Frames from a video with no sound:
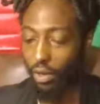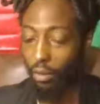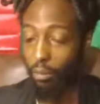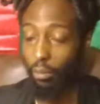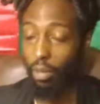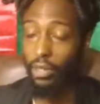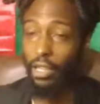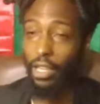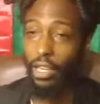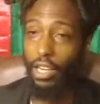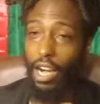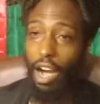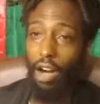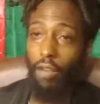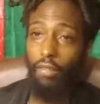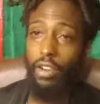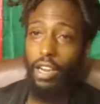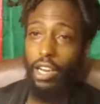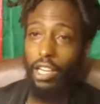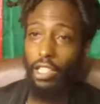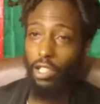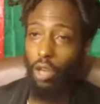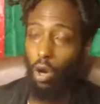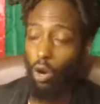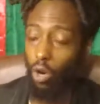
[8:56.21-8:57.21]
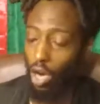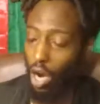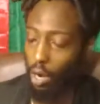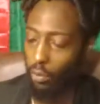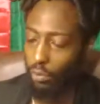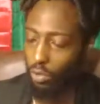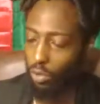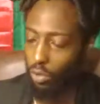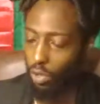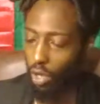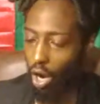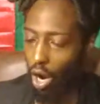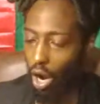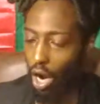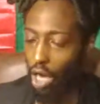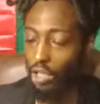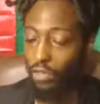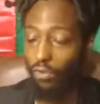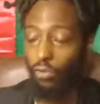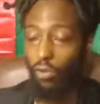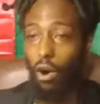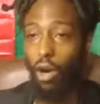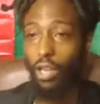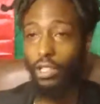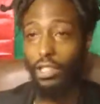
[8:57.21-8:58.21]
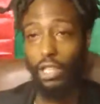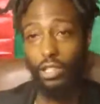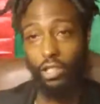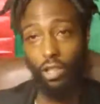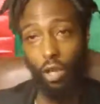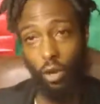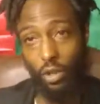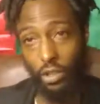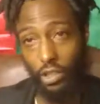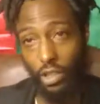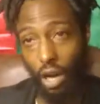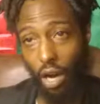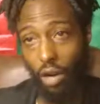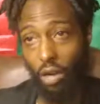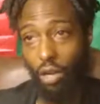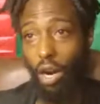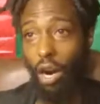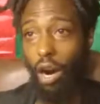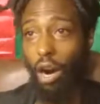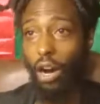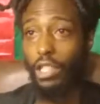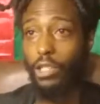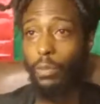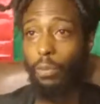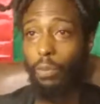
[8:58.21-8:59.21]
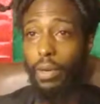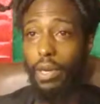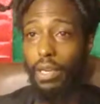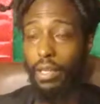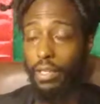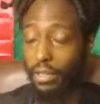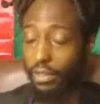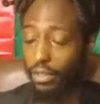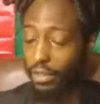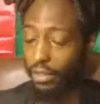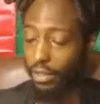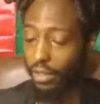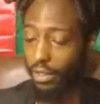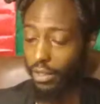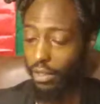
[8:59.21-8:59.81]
But the covenant is going to come through God's voice. I told y'all God speaks.